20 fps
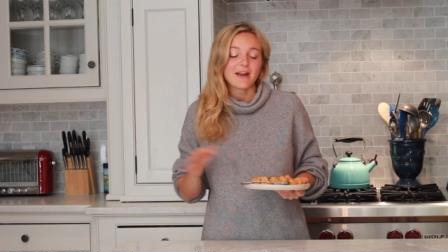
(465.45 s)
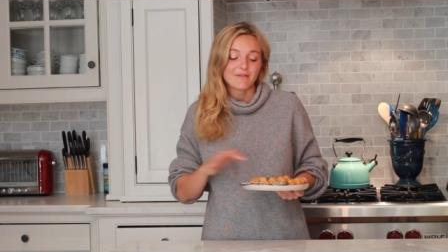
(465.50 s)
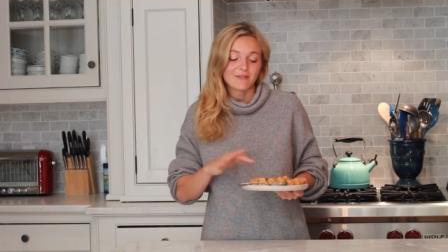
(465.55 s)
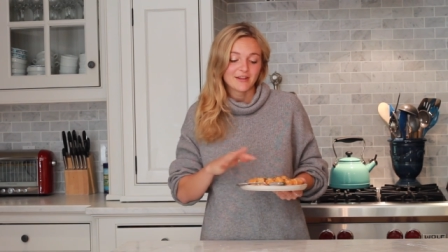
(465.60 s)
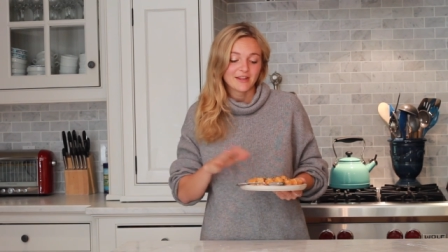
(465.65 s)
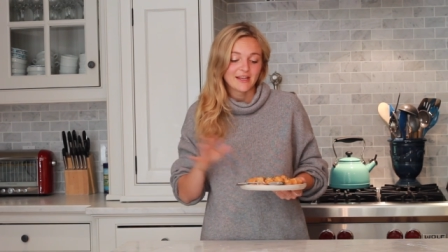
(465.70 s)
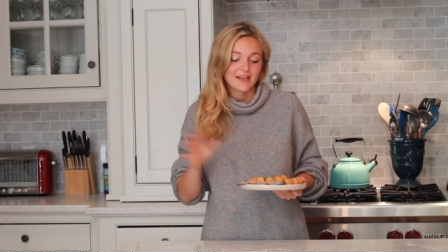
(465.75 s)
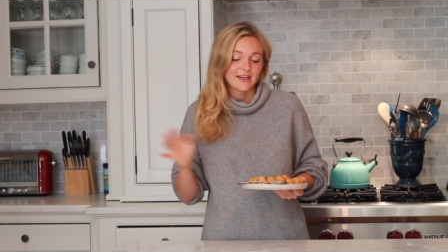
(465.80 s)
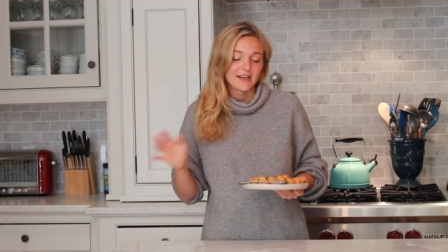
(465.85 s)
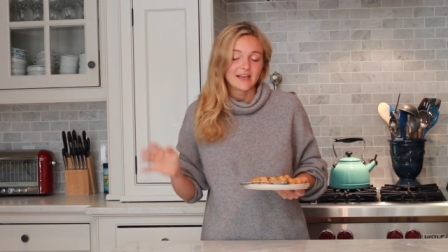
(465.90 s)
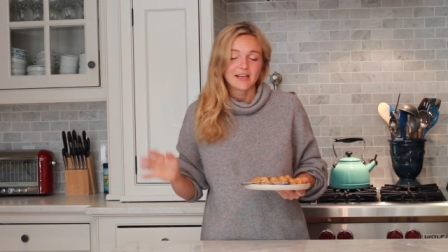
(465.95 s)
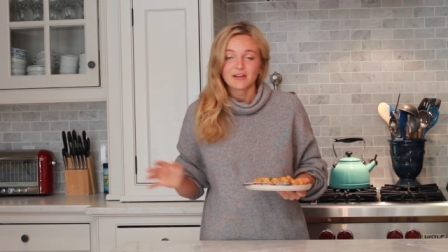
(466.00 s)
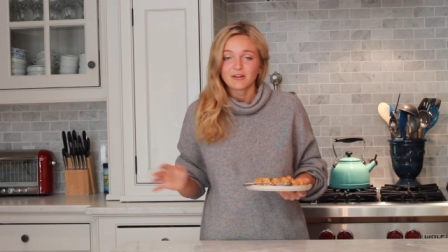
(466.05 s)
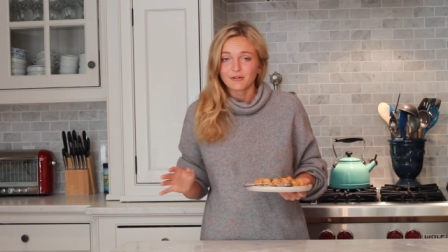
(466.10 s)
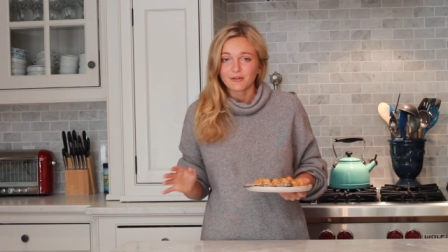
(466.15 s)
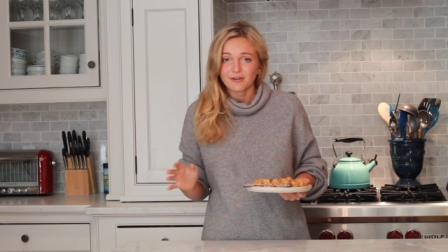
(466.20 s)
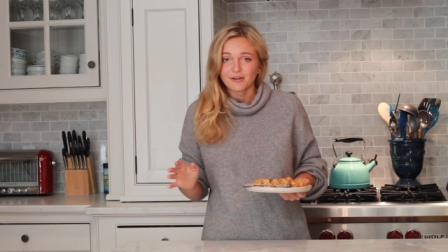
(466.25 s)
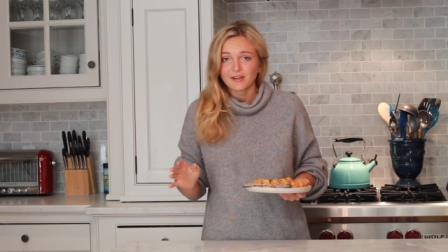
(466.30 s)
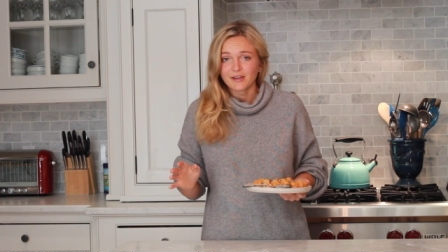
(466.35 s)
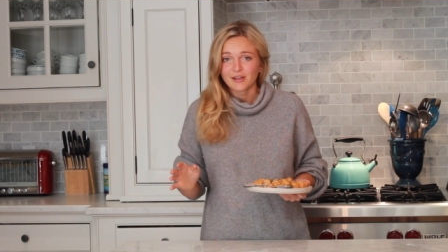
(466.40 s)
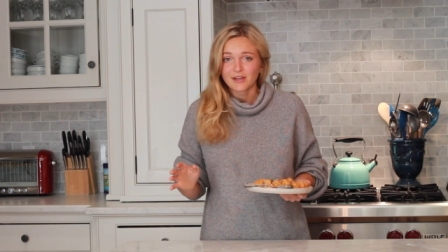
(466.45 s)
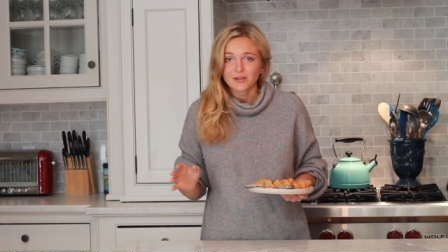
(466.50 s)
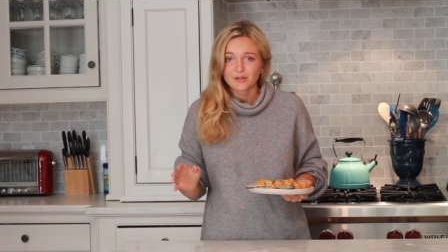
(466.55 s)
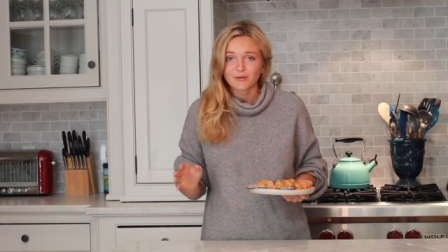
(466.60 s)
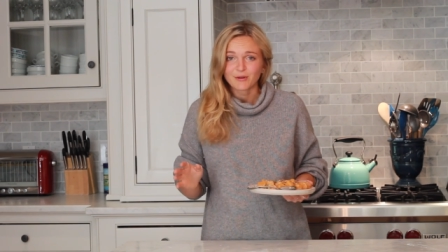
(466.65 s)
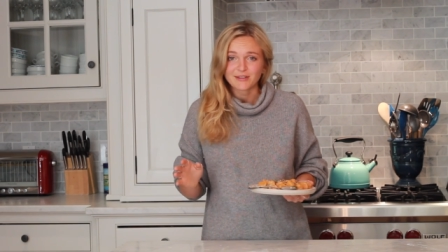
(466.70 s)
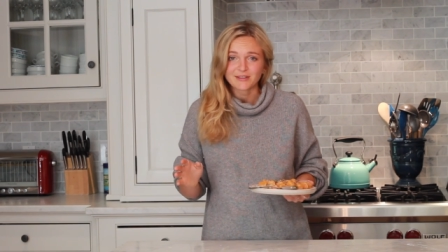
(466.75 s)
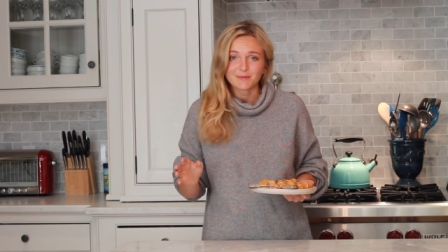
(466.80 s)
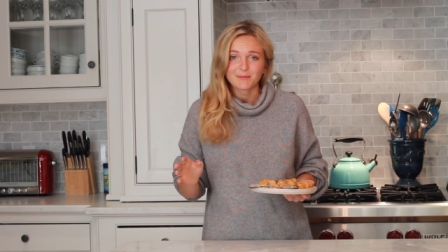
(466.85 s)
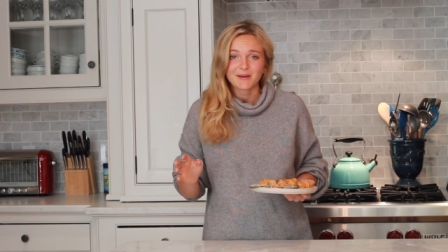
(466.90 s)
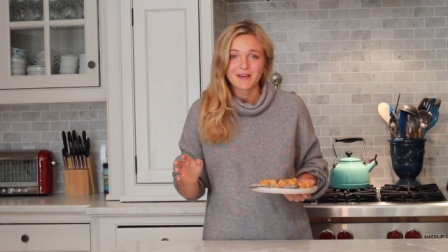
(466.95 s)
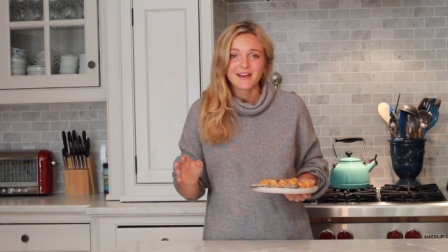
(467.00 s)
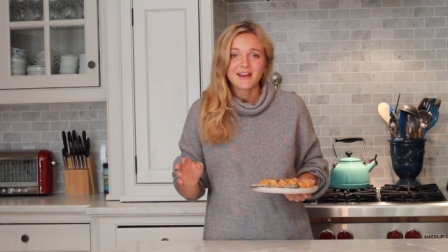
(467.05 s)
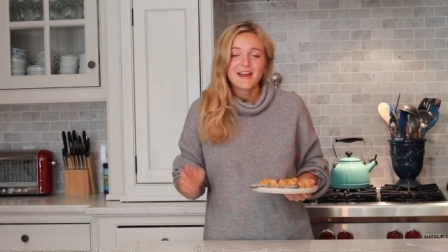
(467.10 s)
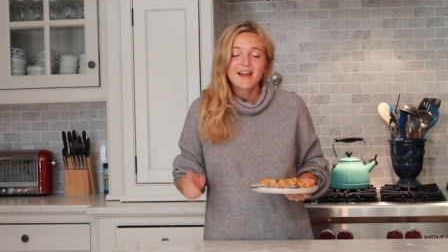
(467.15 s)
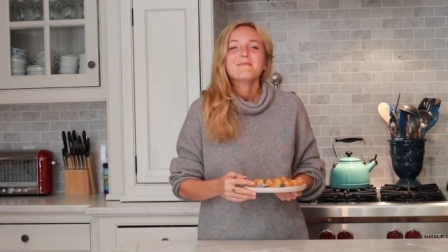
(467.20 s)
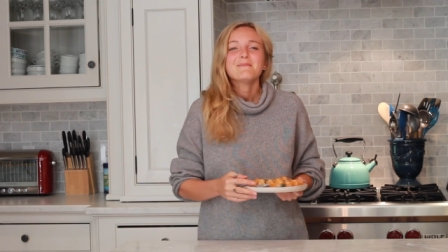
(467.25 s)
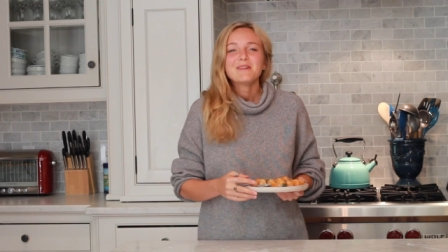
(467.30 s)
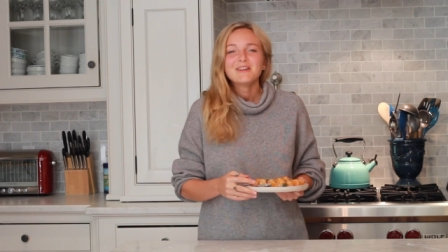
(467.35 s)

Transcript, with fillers: everything included in this recipe.